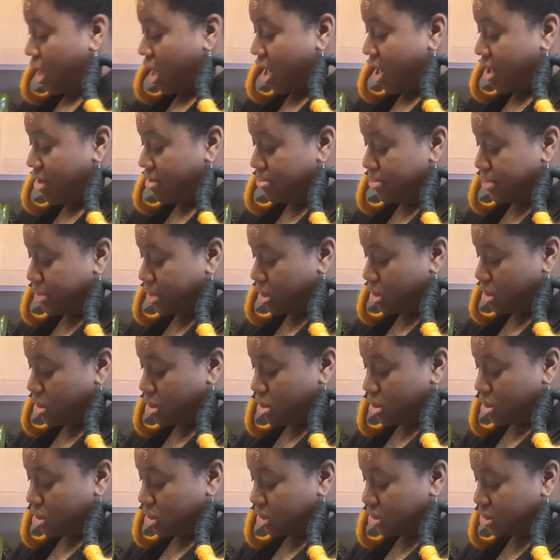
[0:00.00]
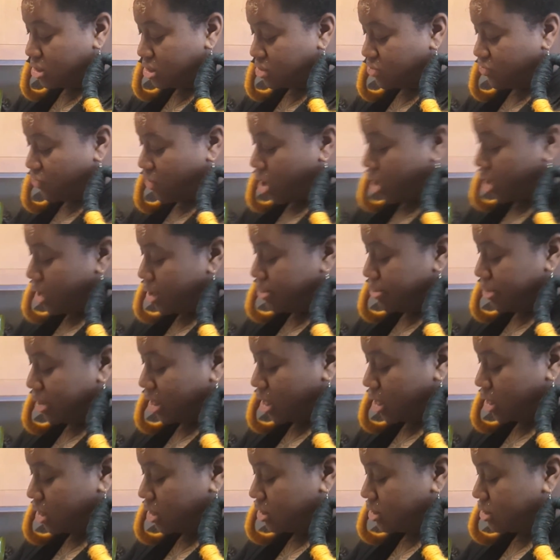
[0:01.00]
have, but this is fine
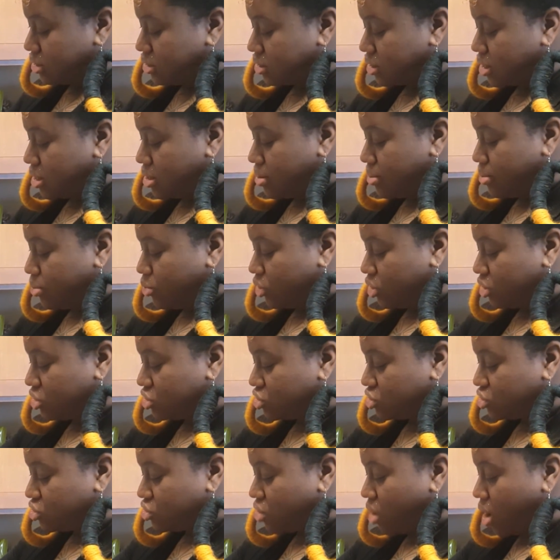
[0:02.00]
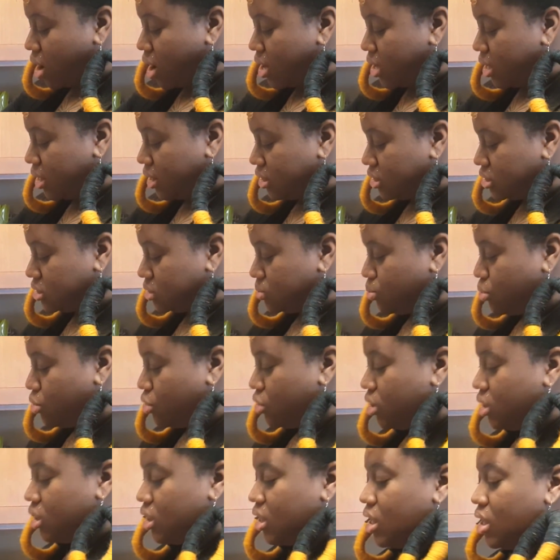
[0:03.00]
because when it's dry and it's
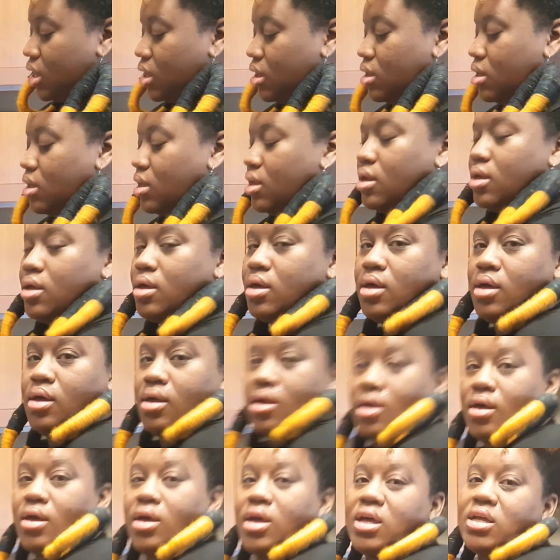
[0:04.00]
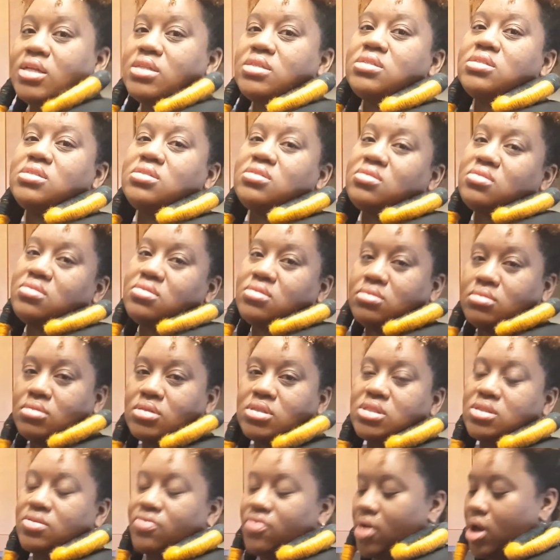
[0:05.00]
boiling, it's
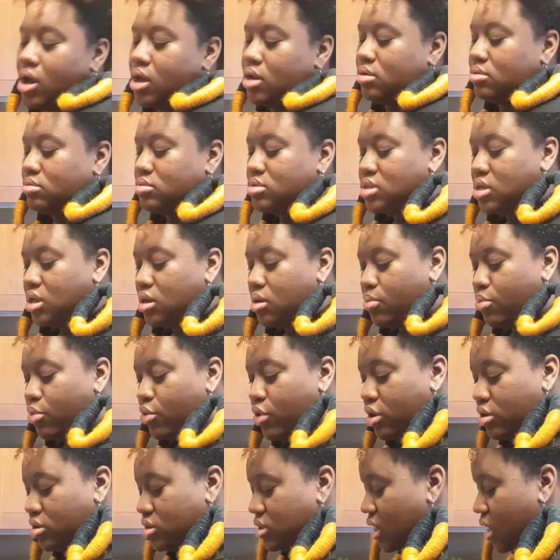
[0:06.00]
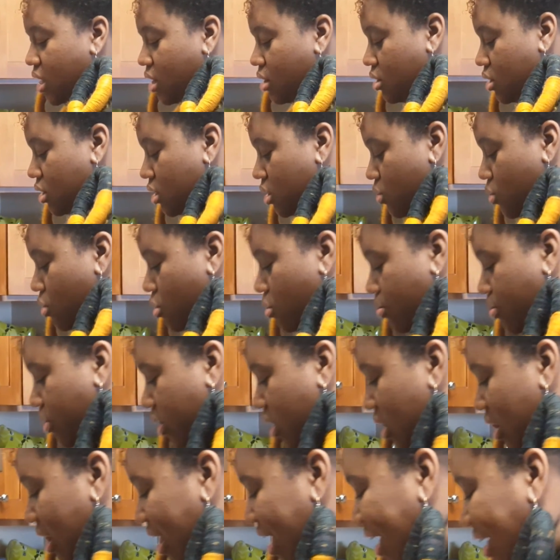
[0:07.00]
fine. It's gonna boil down and it won't
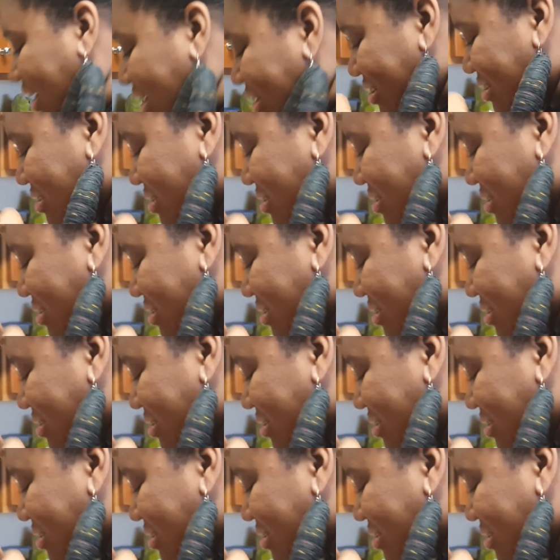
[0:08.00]
be like